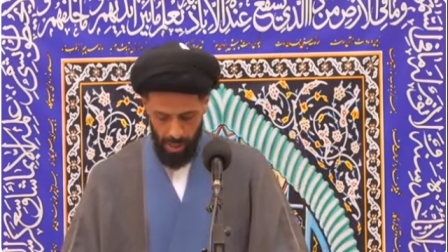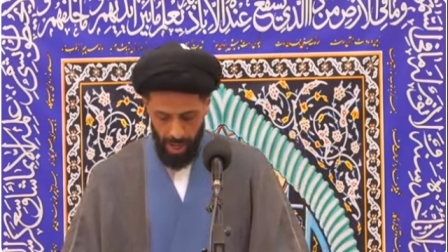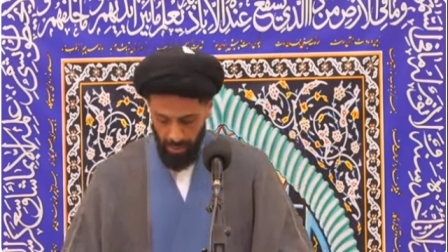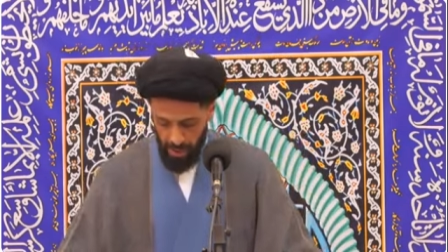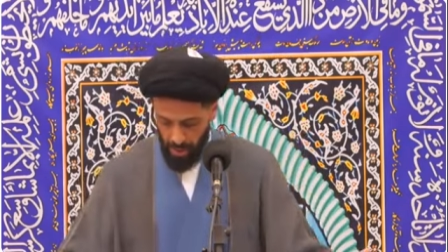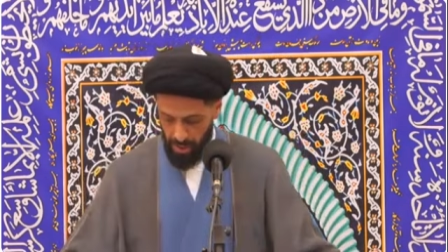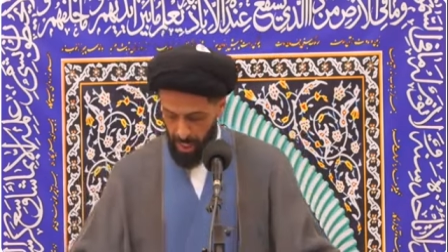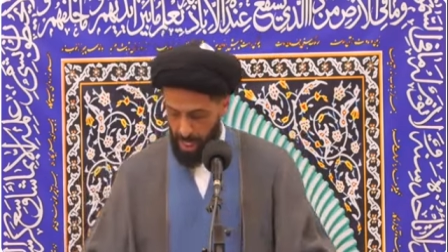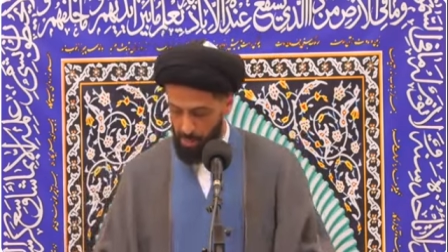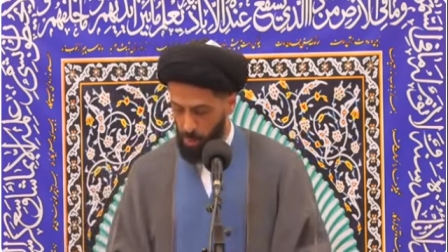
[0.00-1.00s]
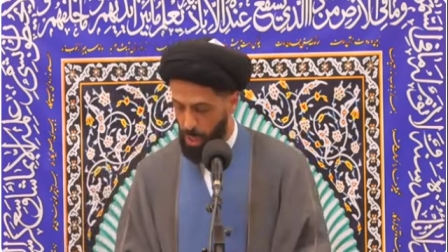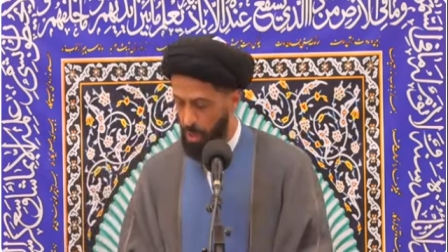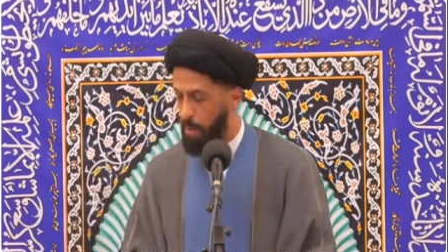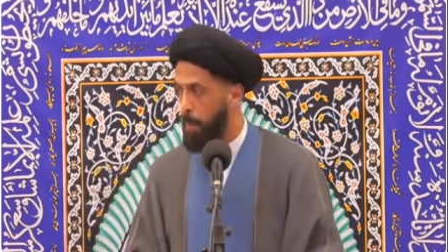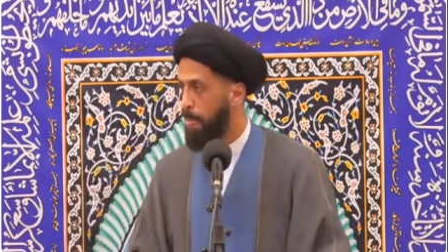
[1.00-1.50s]
And these are times
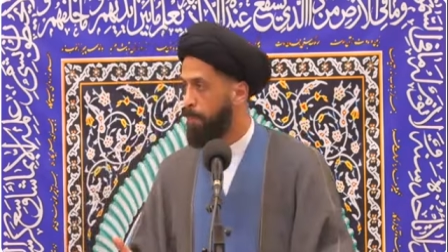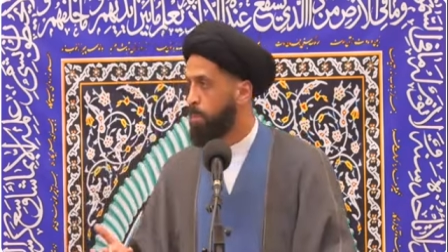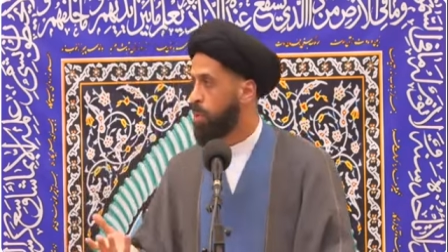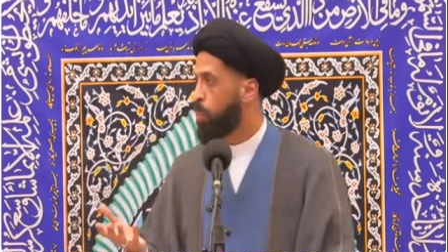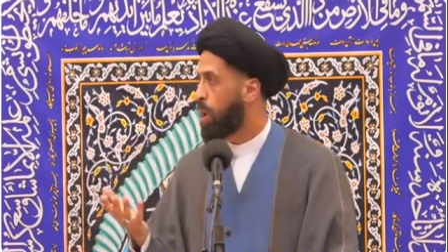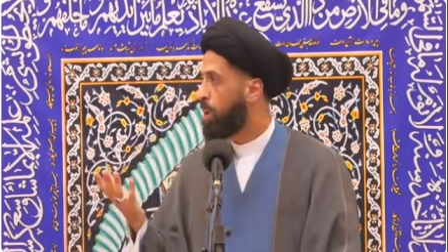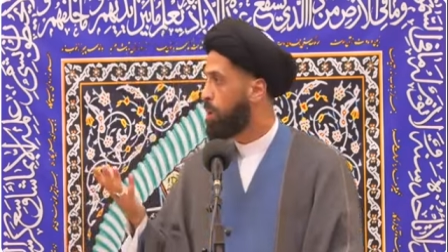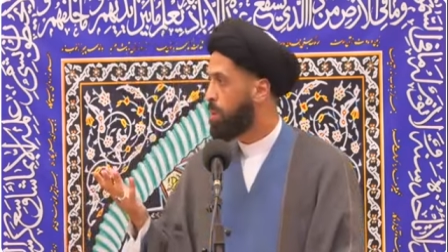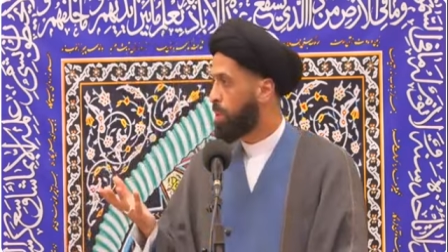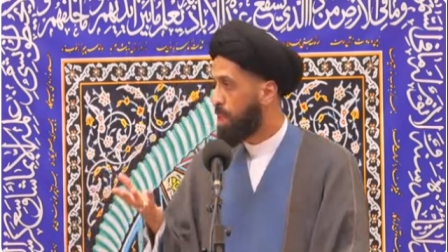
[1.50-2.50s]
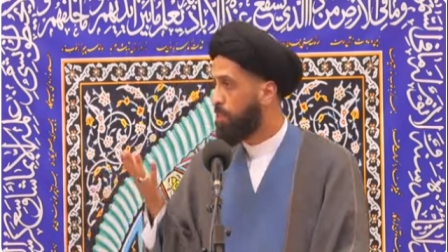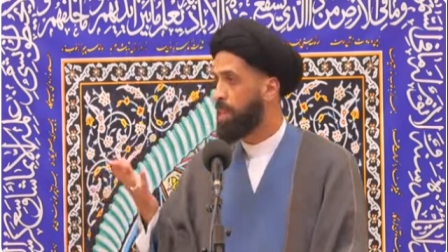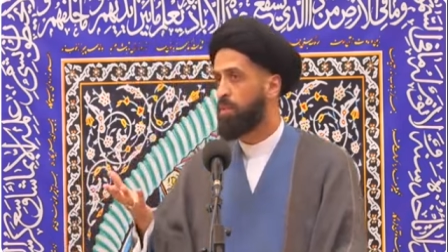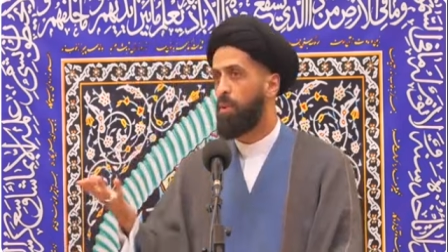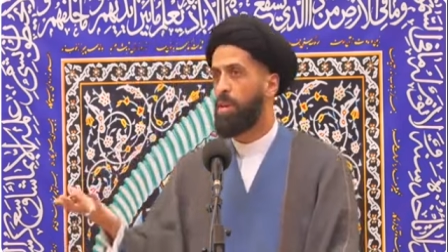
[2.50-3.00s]
where we are
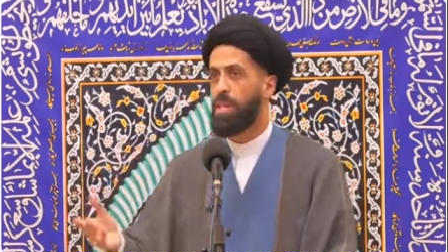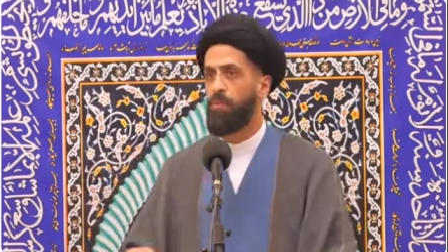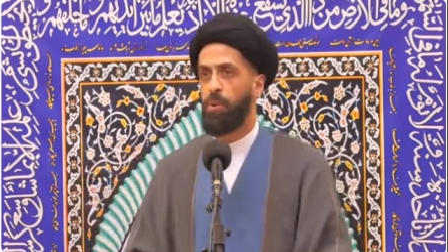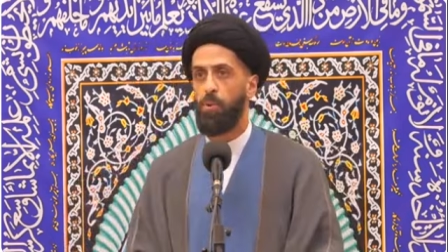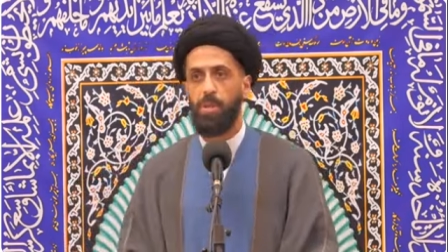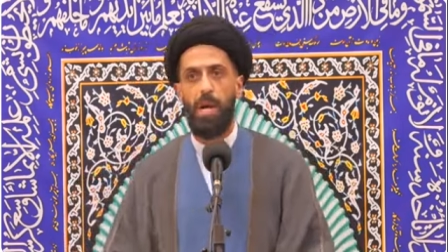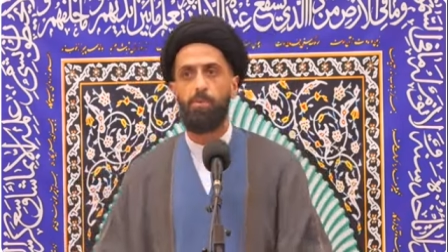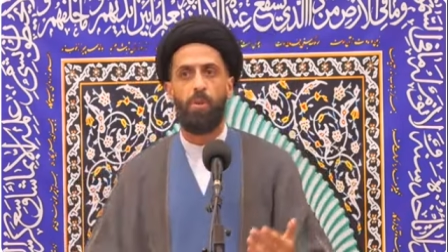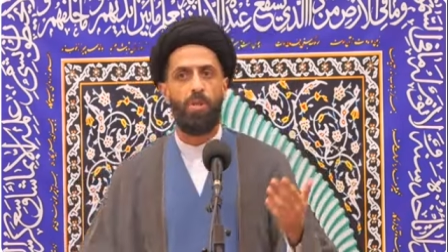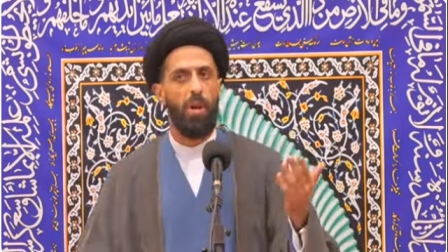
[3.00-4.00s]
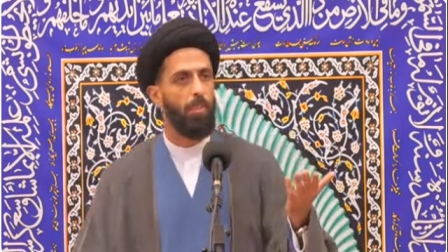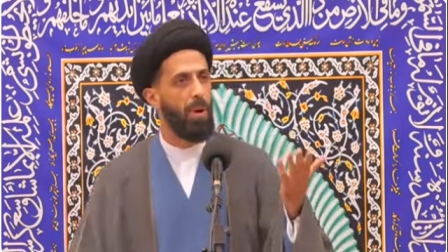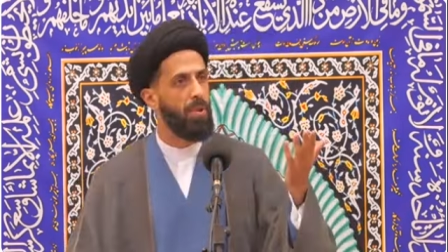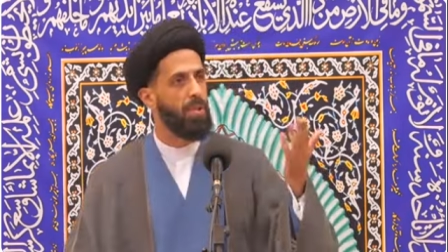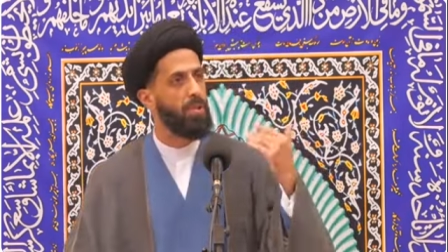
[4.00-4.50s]
living very difficult times. We see our
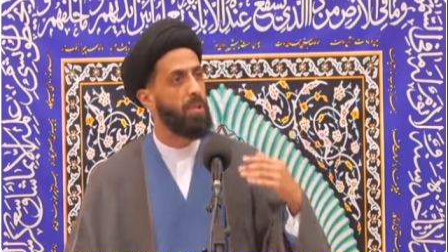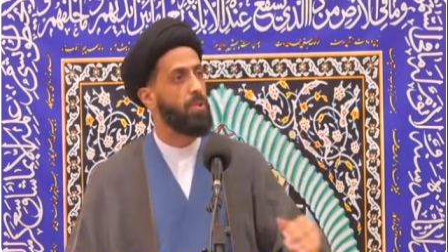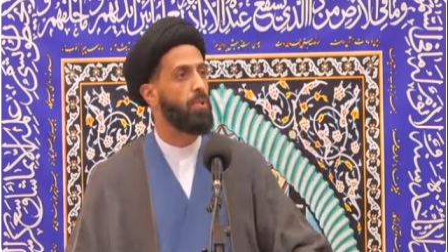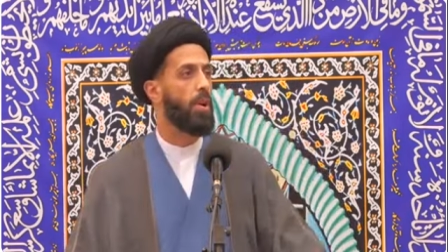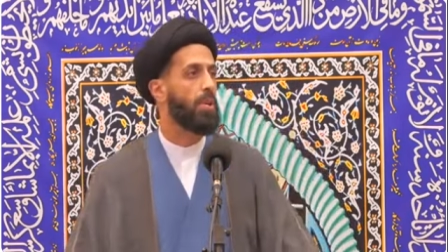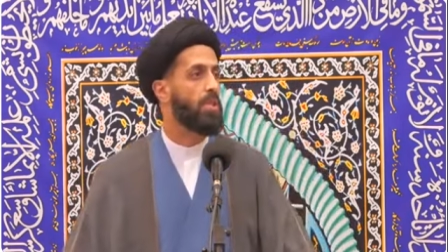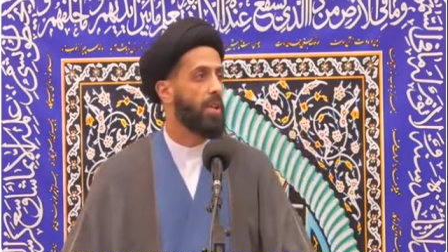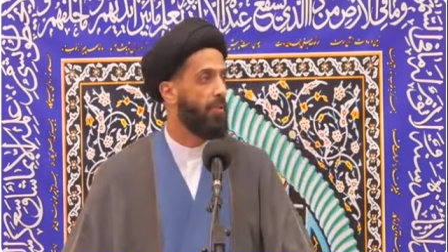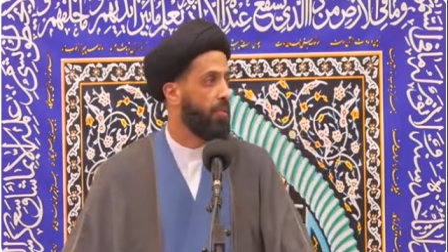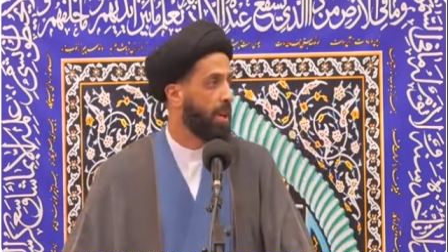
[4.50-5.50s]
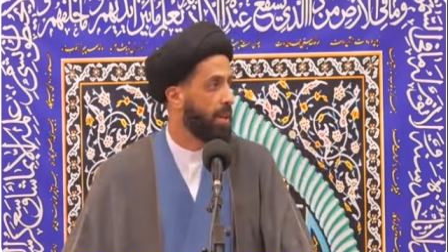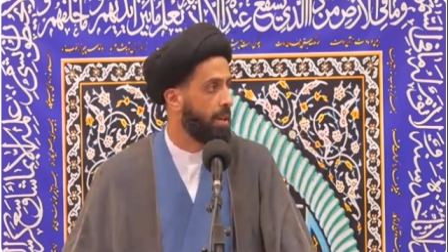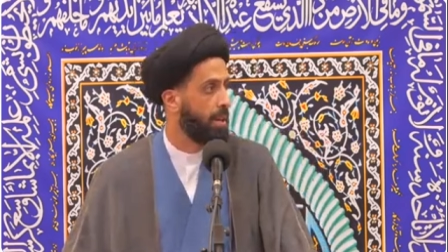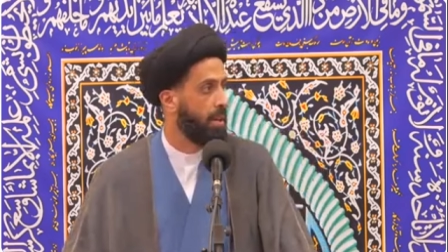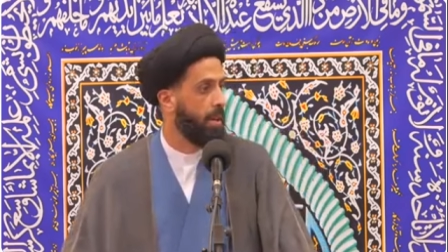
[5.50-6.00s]
brothers and sisters are
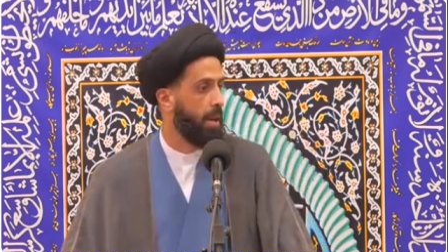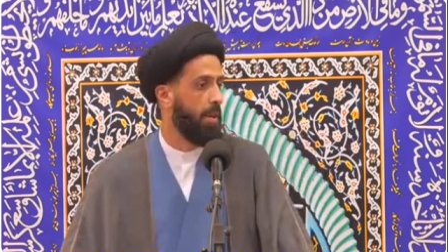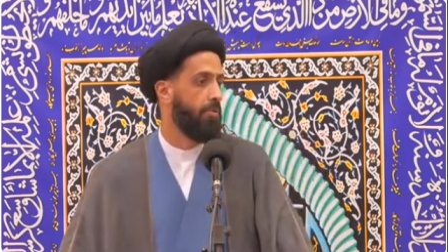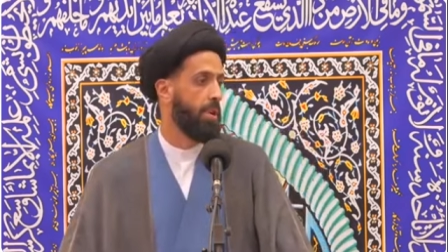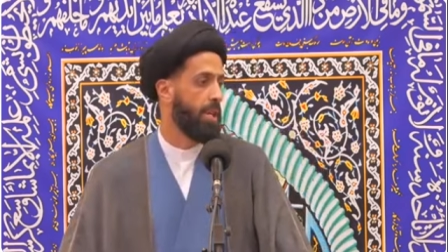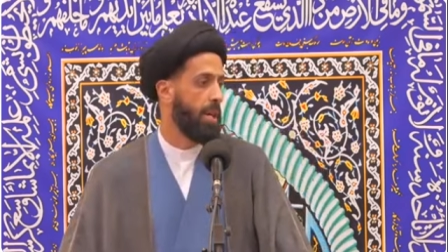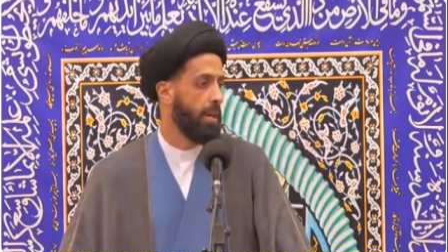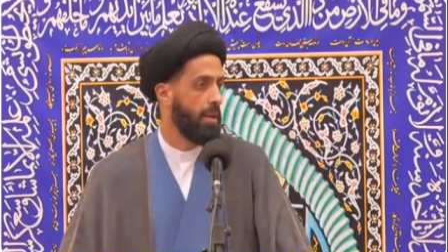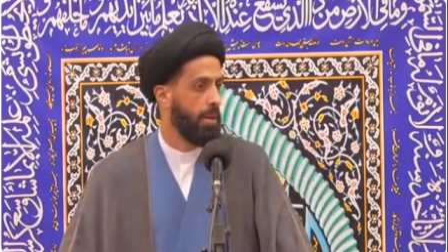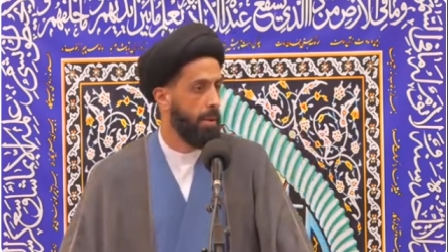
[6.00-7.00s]
suffering every day.